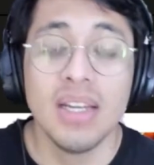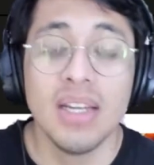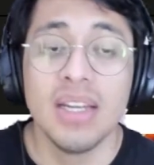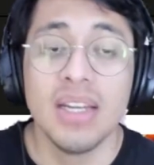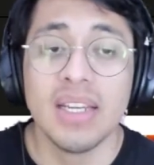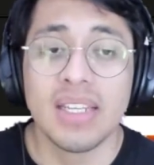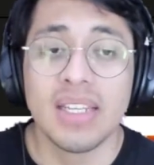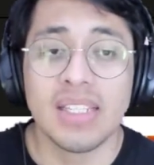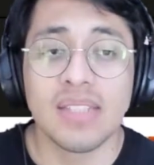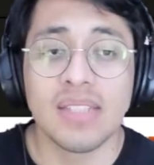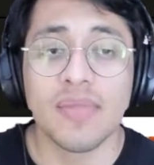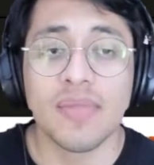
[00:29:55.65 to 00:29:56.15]

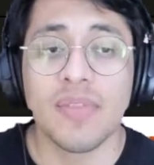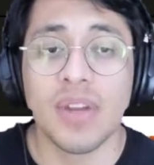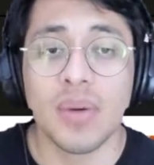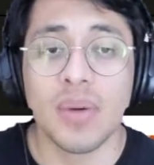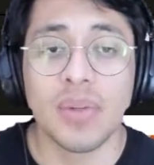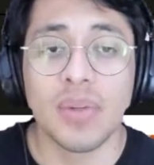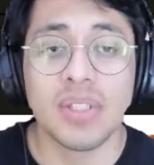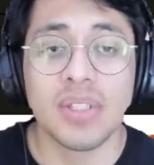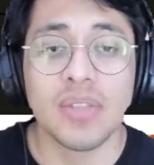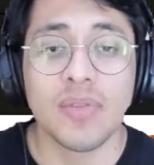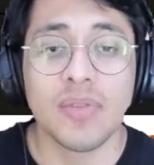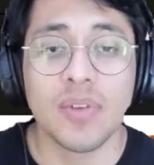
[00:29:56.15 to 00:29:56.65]
He's a very
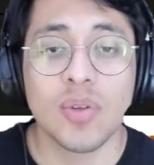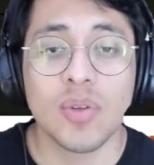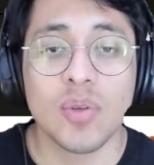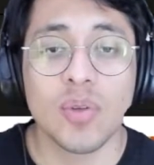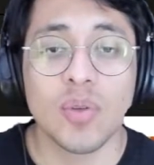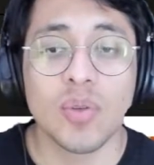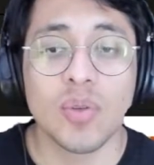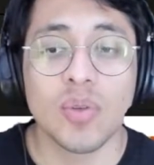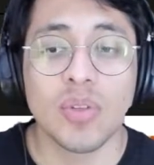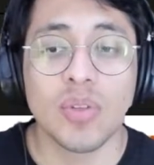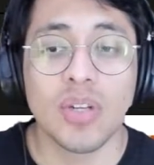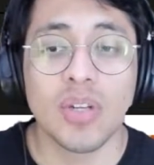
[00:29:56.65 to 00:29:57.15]

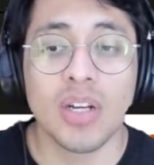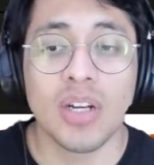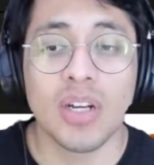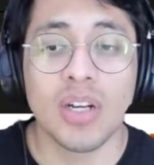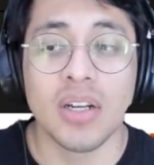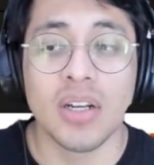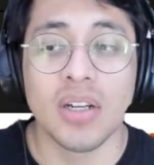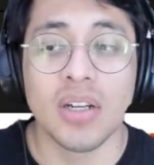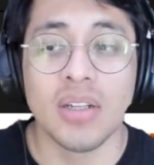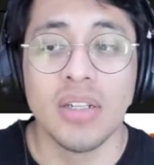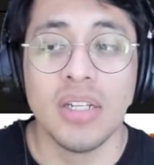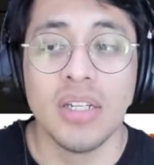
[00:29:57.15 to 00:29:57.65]
difficult
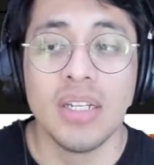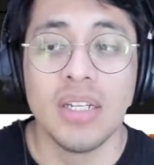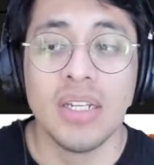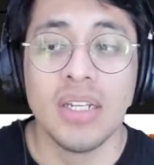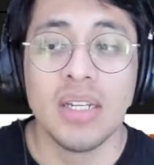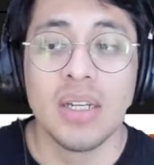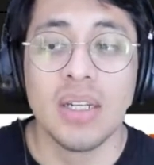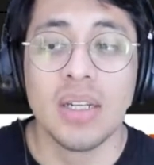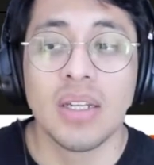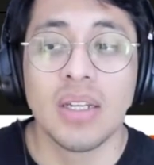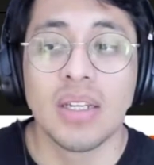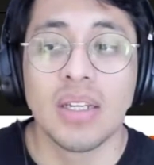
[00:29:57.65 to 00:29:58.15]

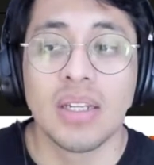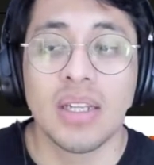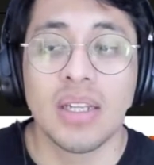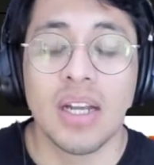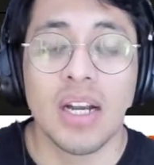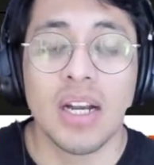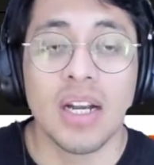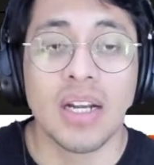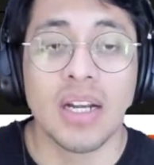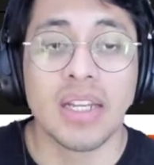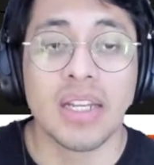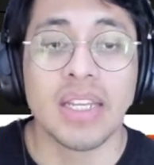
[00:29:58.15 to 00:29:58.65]

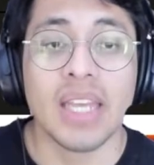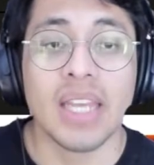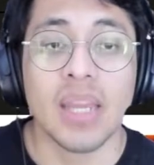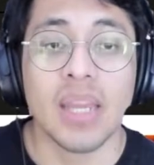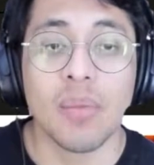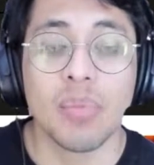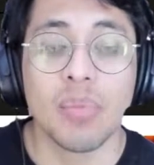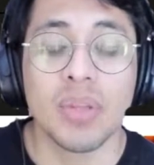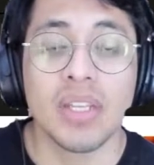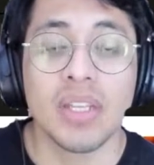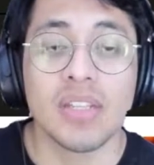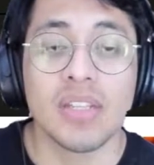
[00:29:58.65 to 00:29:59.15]

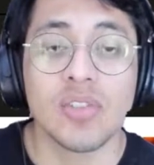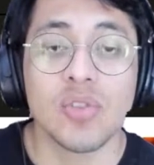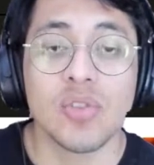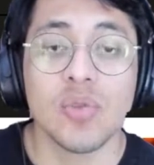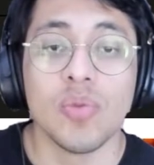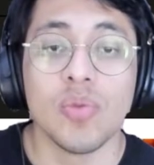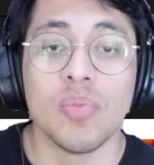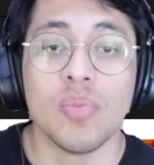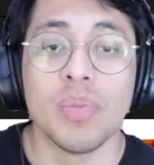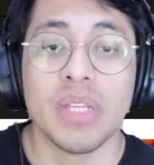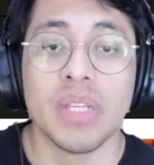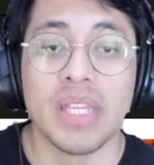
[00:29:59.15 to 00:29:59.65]
gameplay to
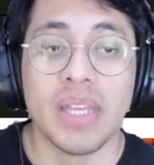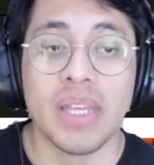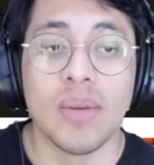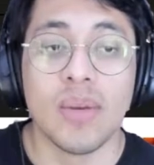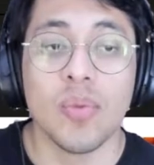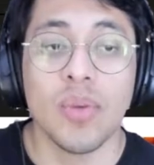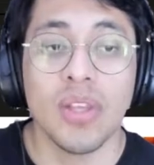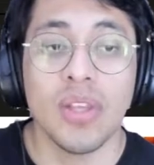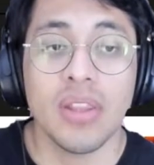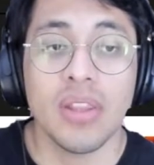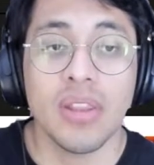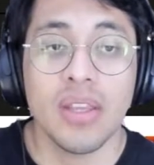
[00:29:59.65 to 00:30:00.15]
begin
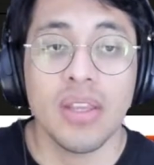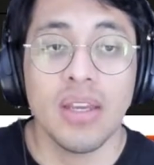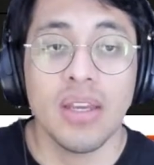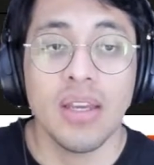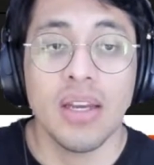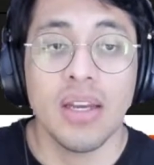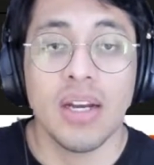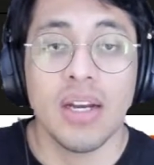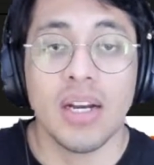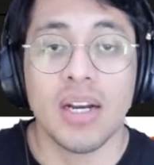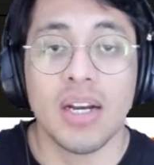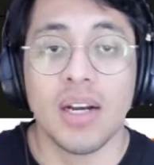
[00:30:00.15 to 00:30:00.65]
with,
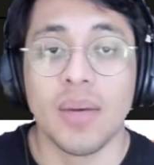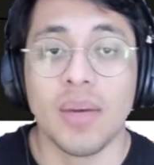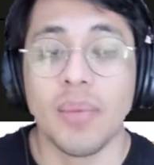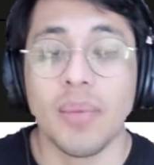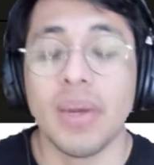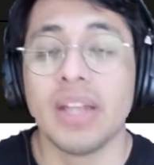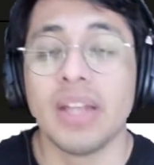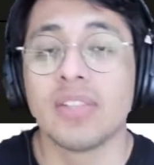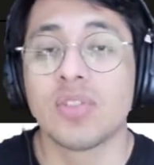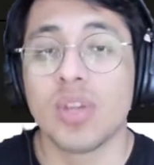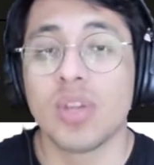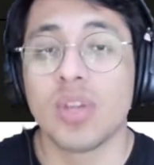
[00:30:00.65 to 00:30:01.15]

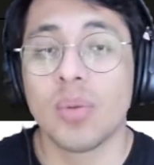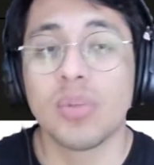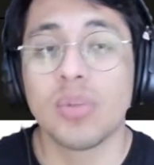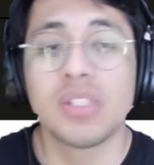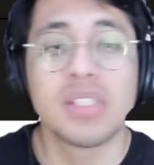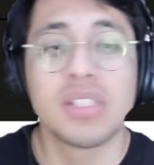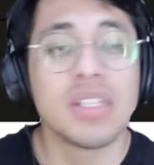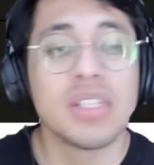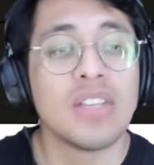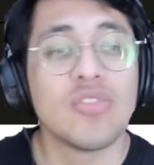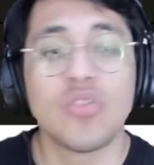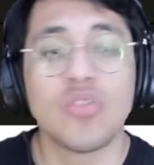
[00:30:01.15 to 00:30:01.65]
and so I would
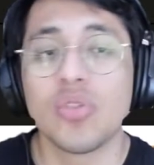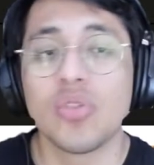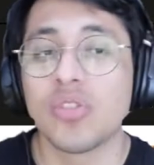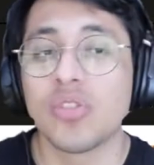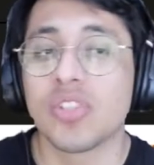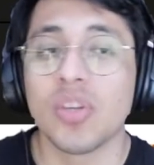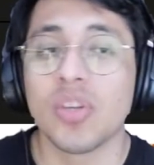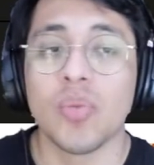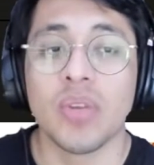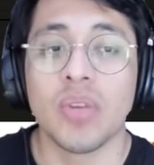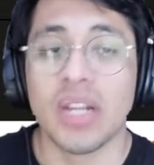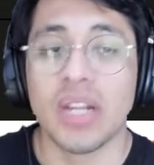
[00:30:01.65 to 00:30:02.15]
say choose
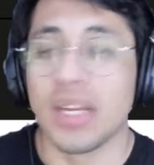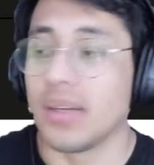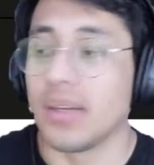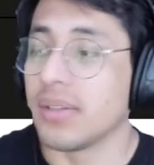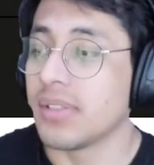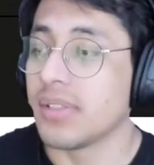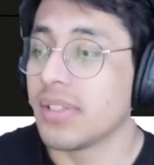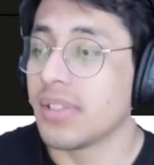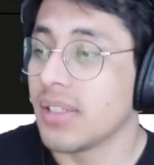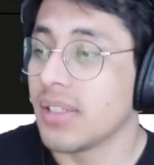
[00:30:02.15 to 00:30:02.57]
someone else.